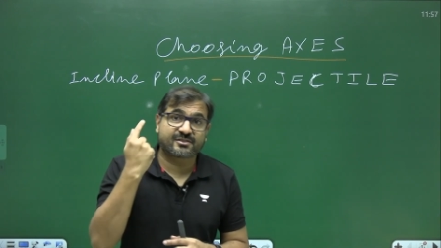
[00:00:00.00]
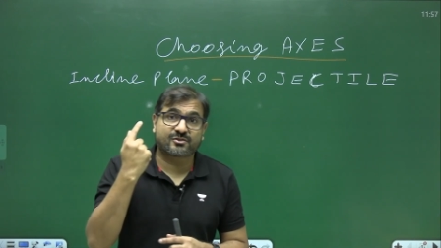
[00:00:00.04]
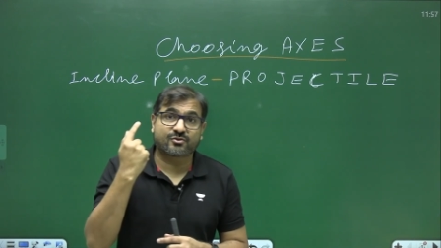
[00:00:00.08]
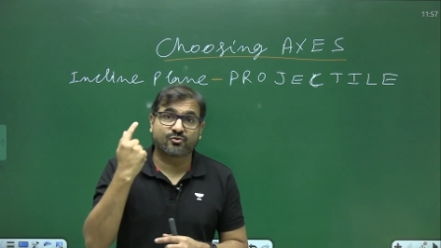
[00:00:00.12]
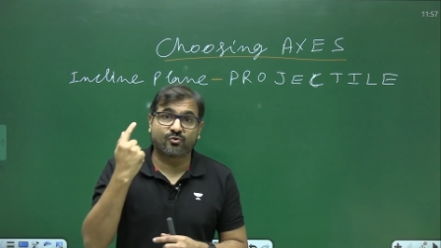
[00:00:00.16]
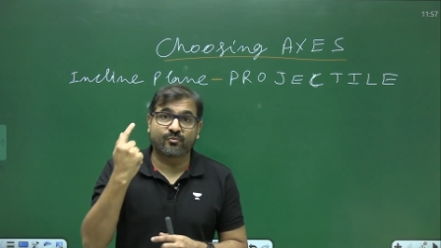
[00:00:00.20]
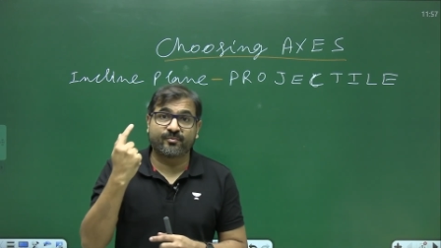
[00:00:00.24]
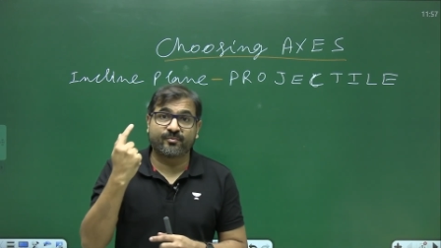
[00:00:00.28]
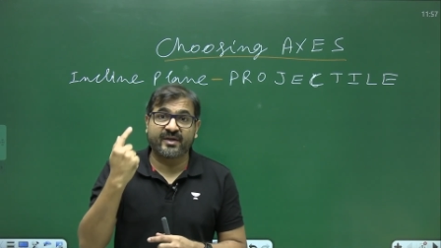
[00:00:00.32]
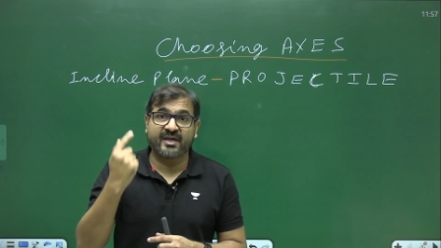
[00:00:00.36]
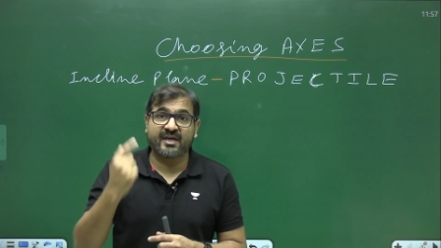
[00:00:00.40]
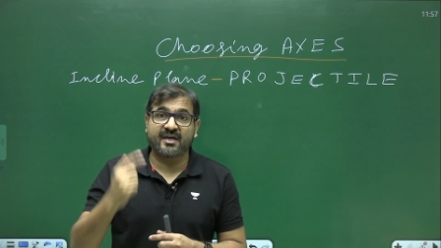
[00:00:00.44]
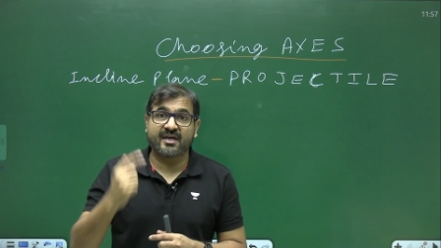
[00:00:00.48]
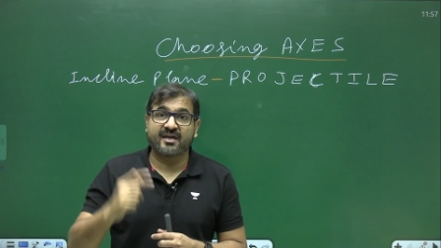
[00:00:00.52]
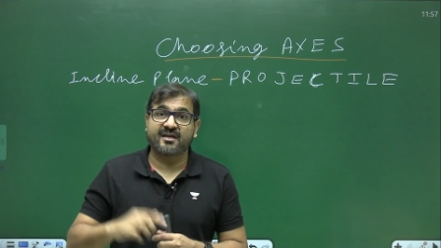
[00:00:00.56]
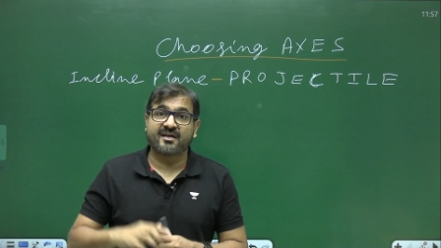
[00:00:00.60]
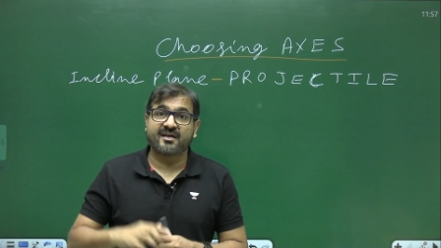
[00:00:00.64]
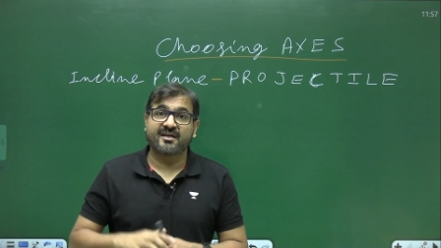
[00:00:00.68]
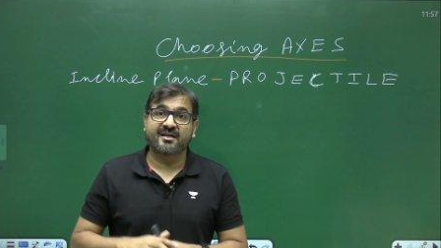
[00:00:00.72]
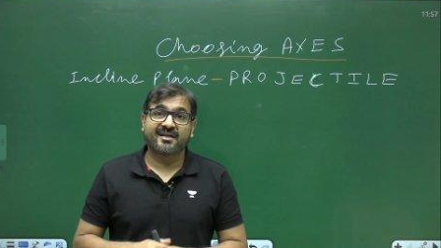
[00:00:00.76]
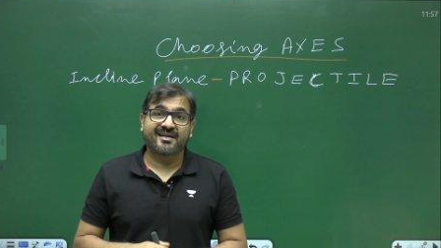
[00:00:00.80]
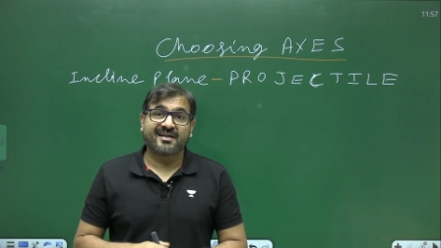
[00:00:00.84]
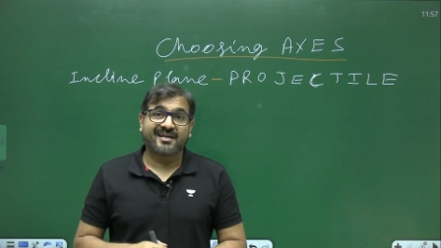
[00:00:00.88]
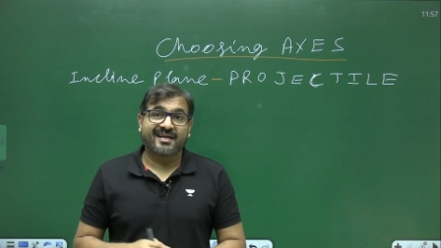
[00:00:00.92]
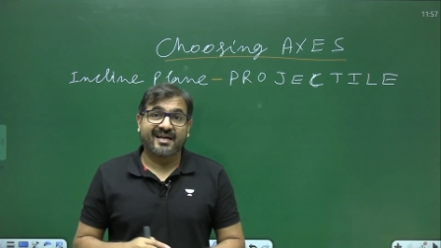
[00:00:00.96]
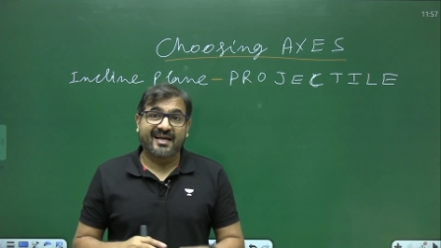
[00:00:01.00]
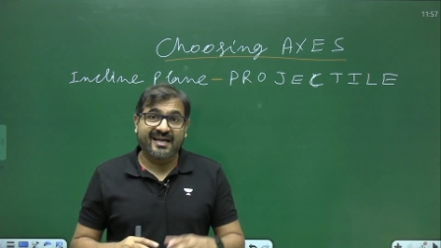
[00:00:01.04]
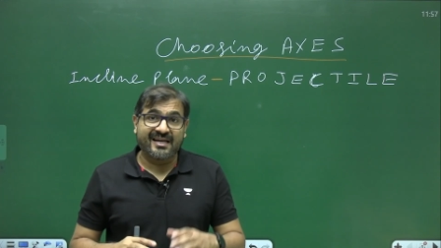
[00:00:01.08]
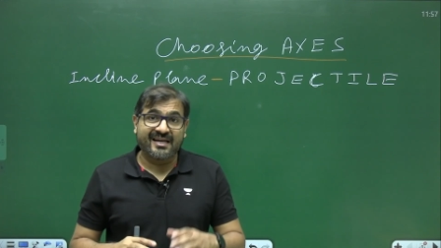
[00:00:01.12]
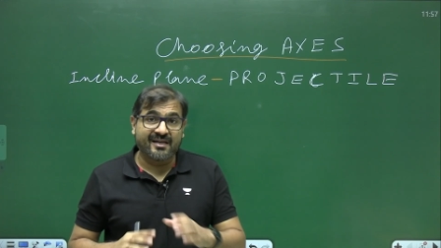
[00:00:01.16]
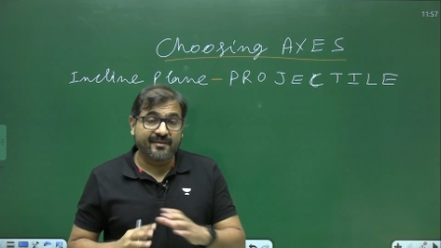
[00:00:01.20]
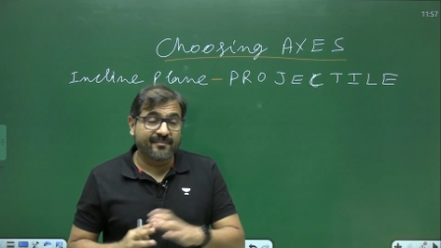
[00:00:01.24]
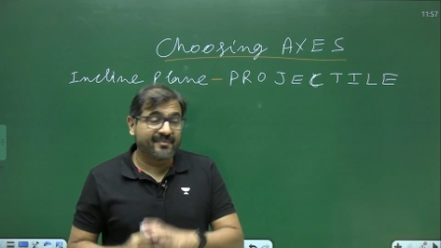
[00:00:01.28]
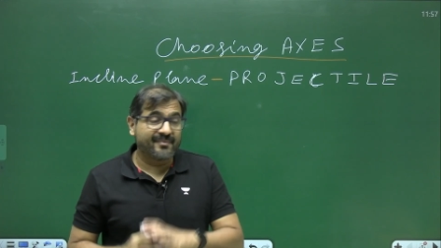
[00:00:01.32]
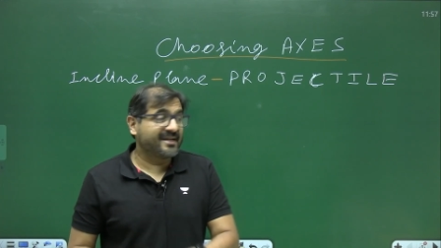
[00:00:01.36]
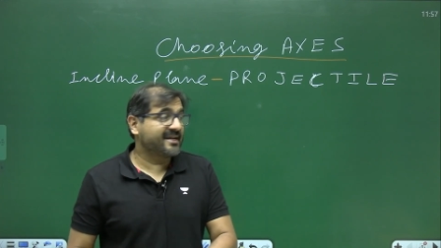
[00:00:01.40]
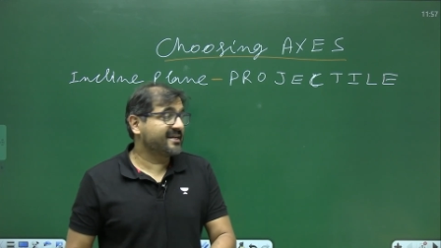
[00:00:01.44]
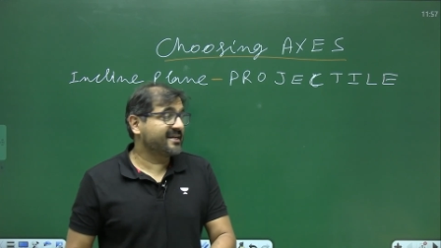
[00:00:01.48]
to be
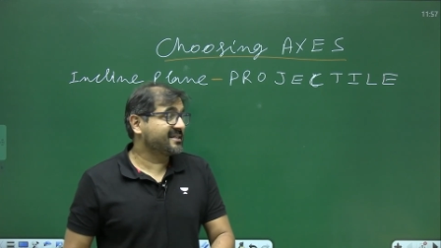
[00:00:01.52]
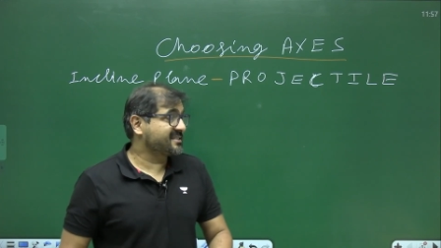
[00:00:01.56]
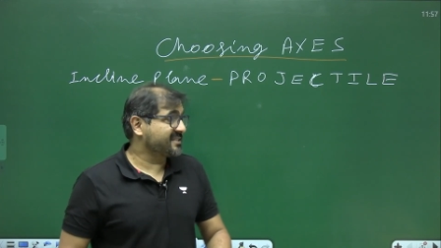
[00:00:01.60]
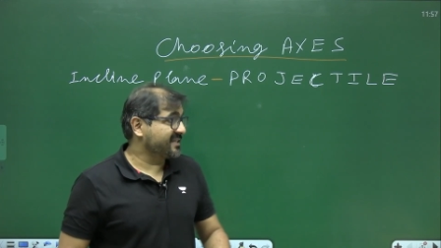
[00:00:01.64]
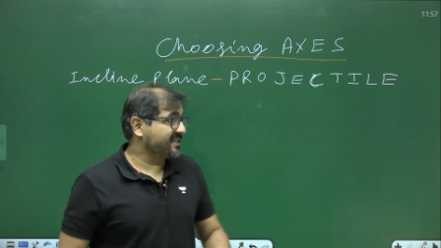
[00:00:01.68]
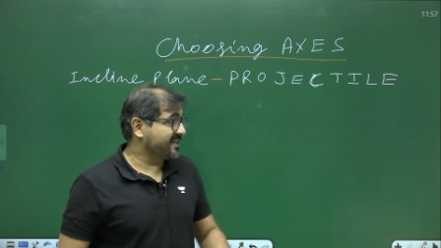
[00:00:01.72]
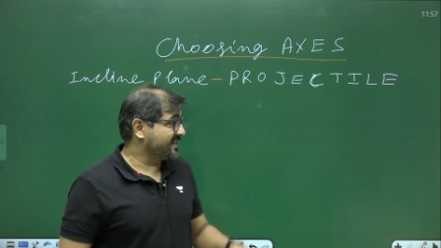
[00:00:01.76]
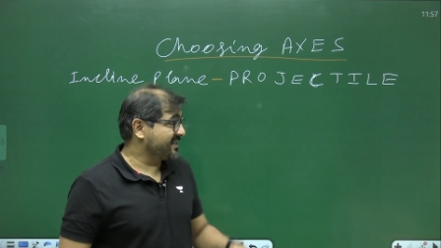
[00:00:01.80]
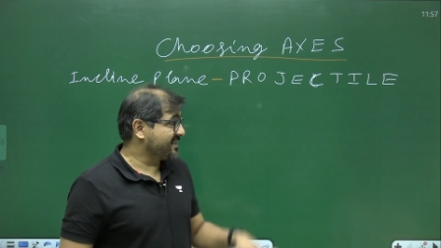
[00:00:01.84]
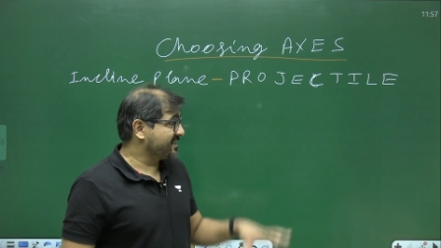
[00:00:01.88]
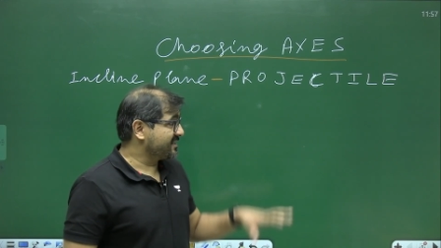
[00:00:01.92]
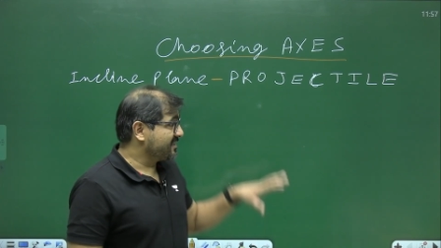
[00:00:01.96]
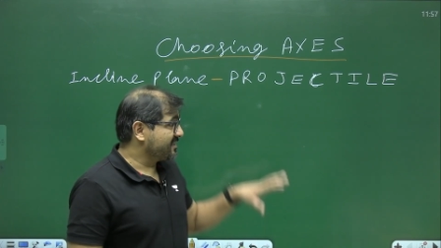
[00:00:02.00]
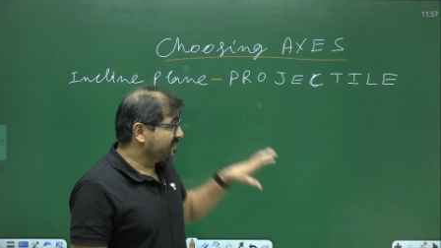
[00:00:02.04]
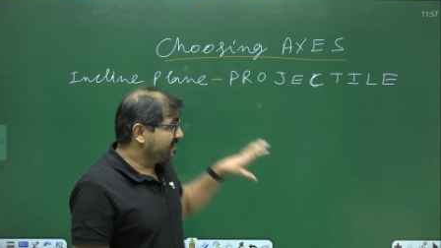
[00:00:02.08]
eliminated